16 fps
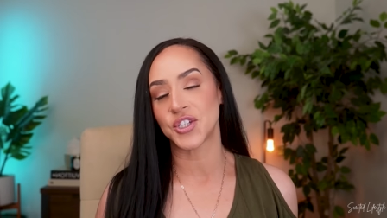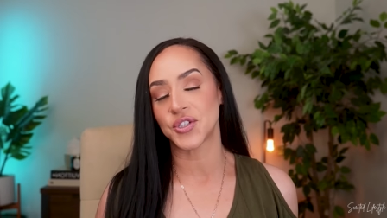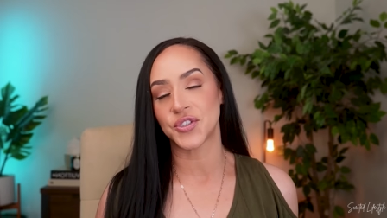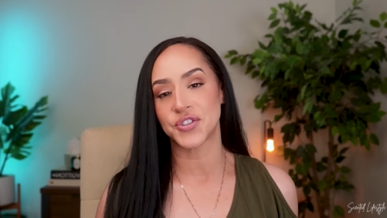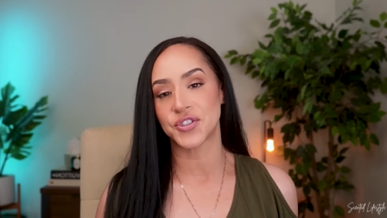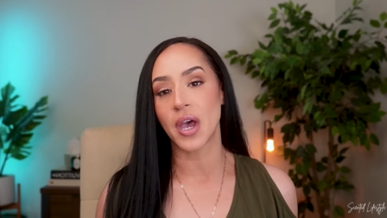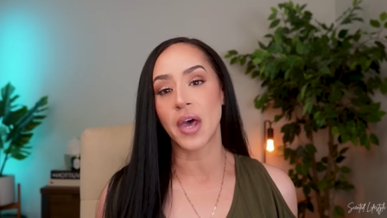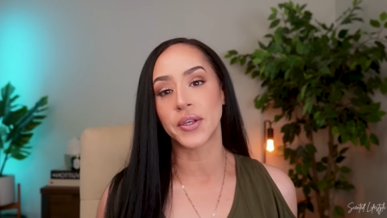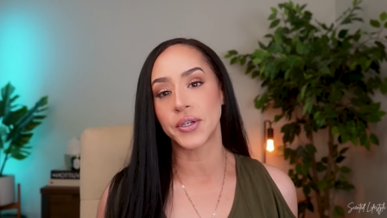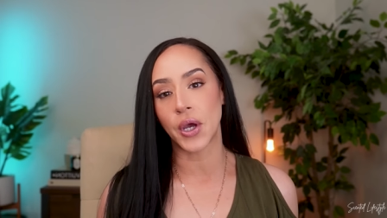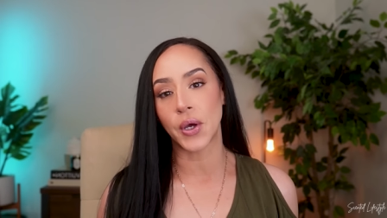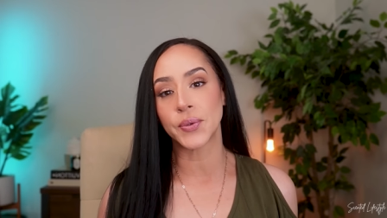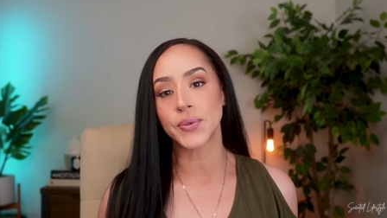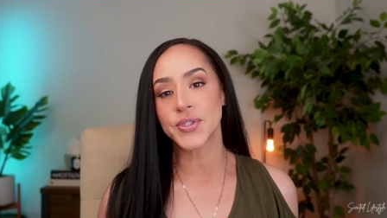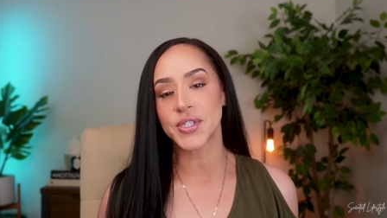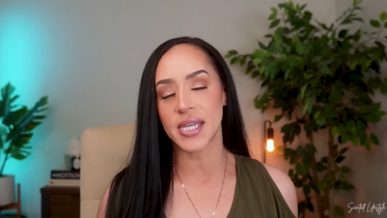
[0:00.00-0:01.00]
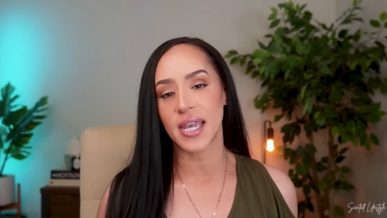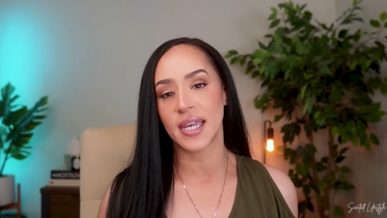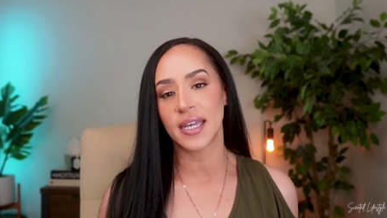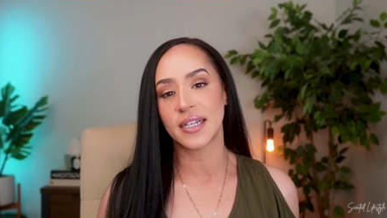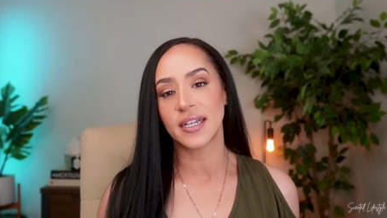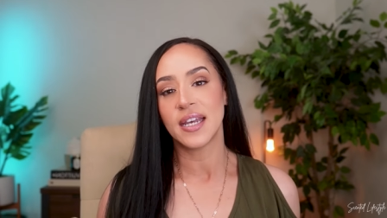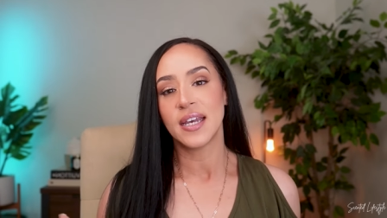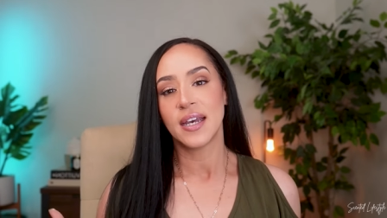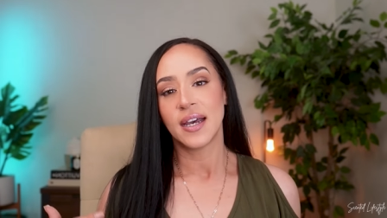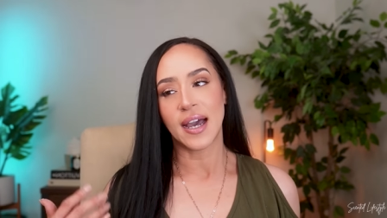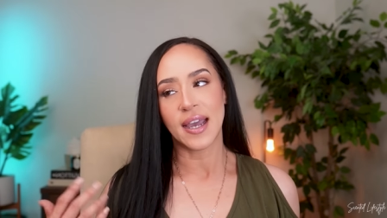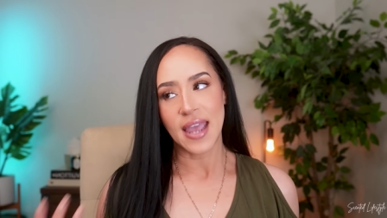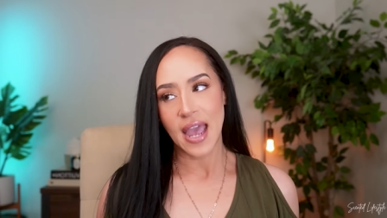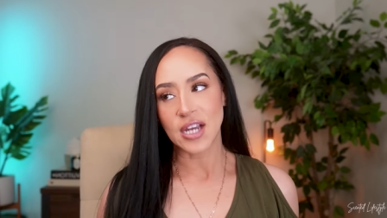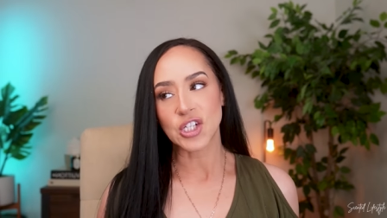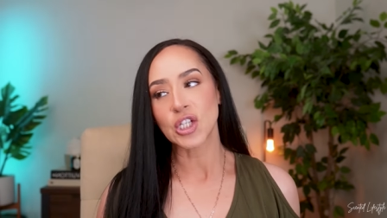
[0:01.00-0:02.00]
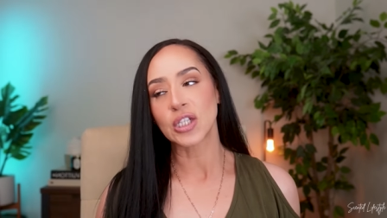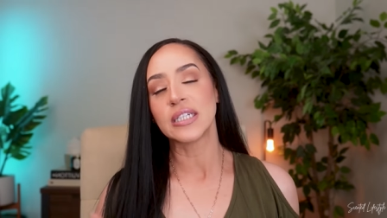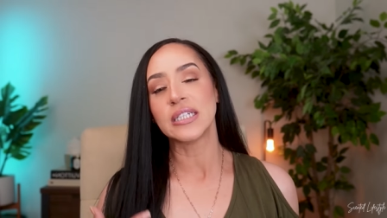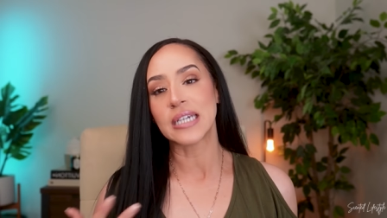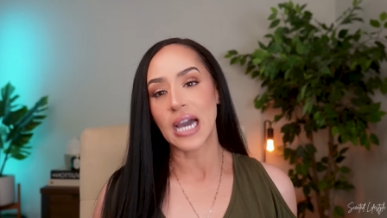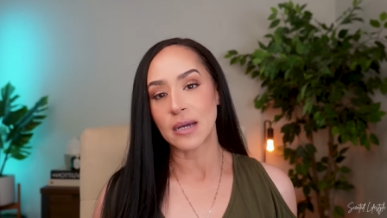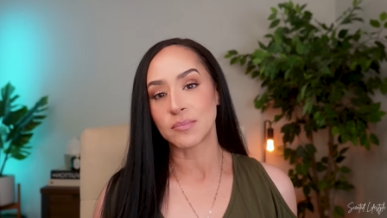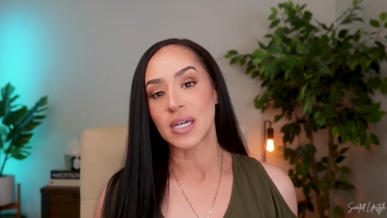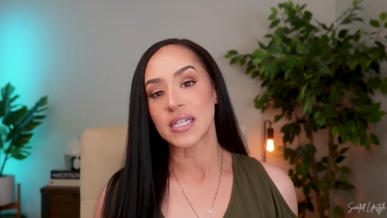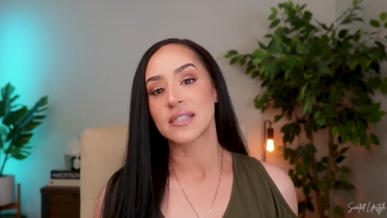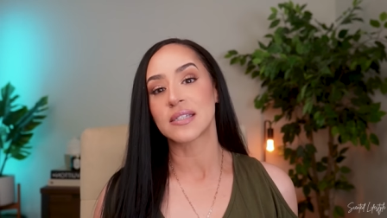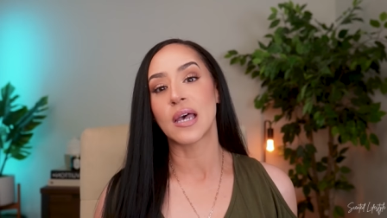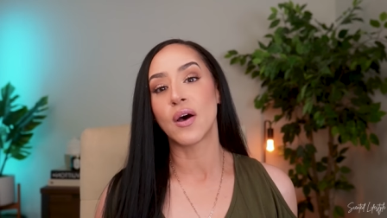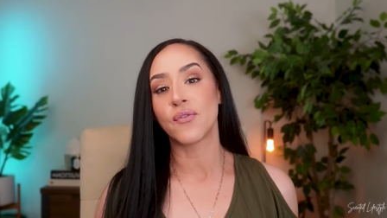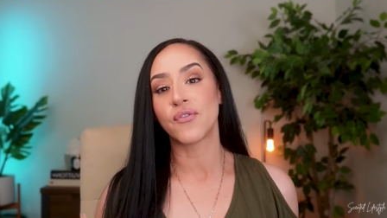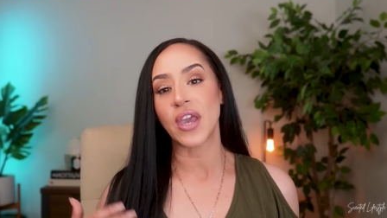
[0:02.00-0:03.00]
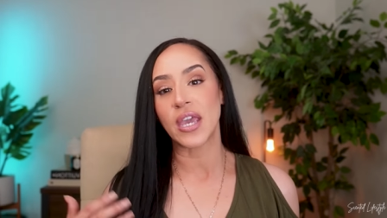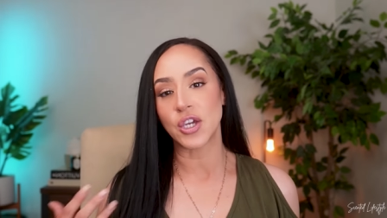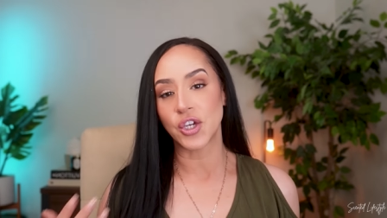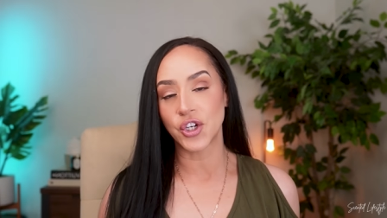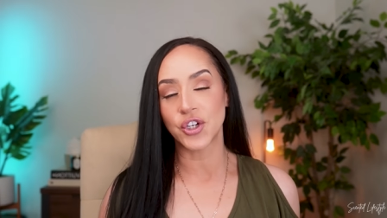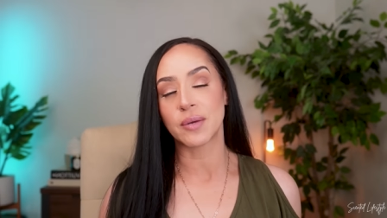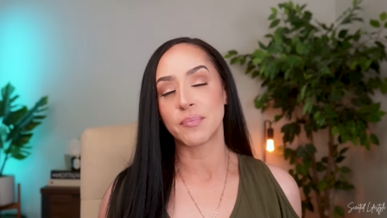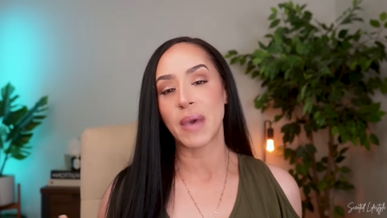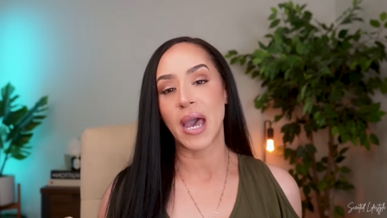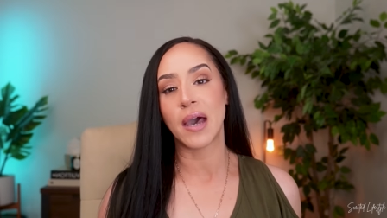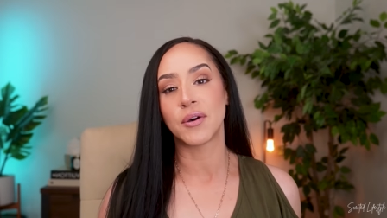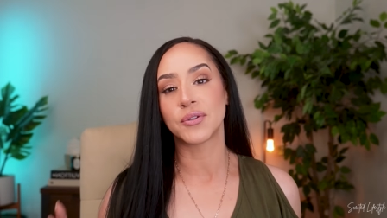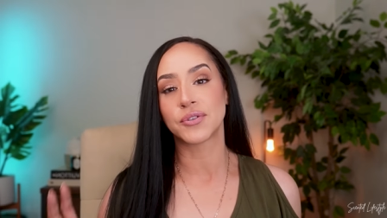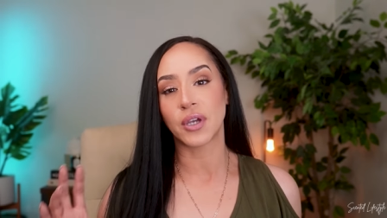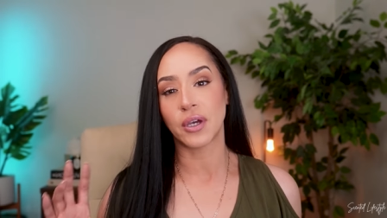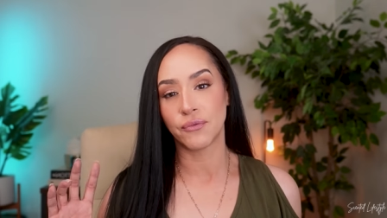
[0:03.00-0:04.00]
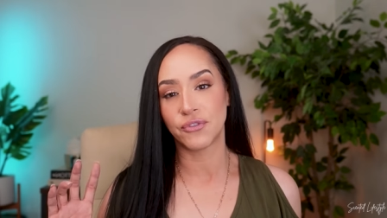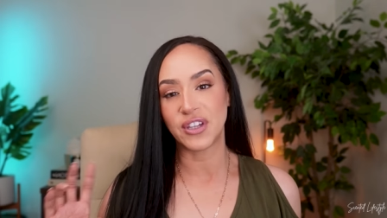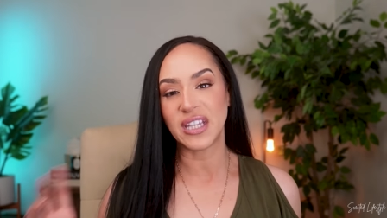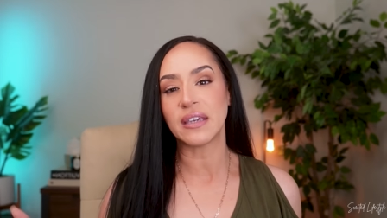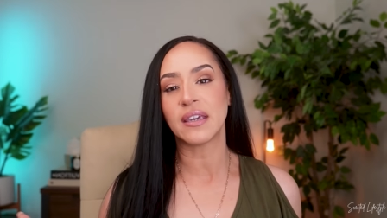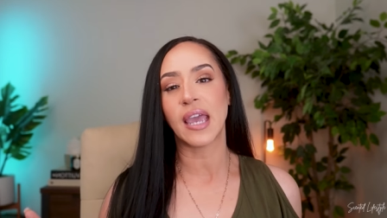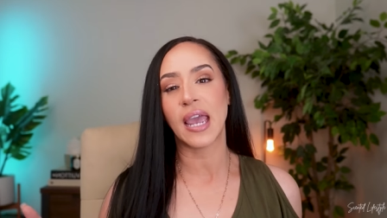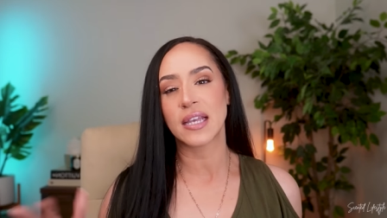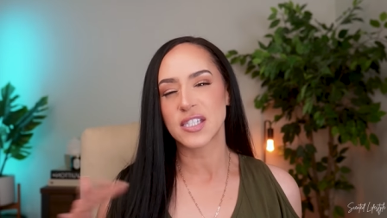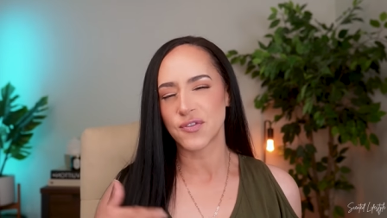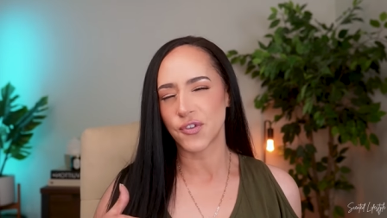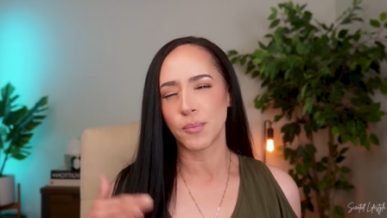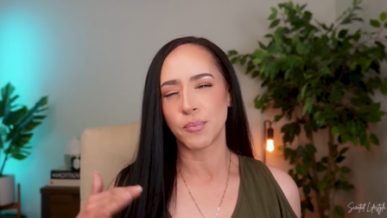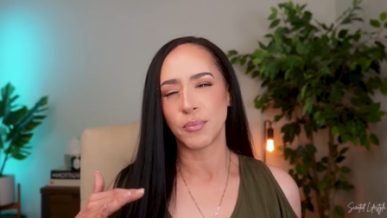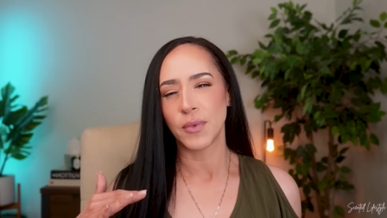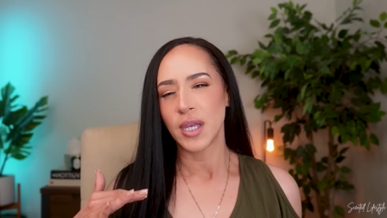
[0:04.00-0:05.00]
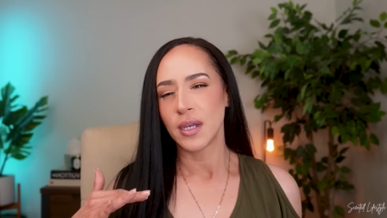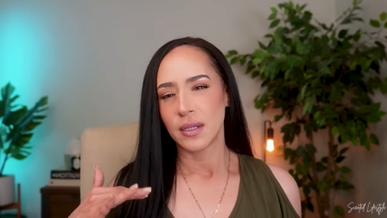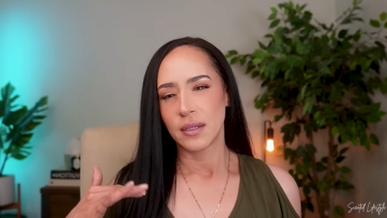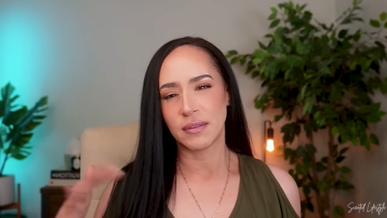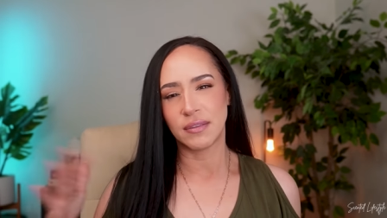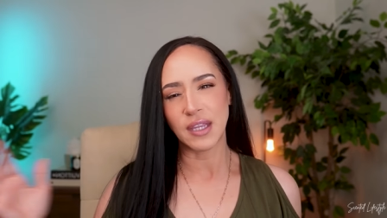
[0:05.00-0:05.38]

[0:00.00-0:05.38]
I just saw the notes and I actually got myself a good amount of decants from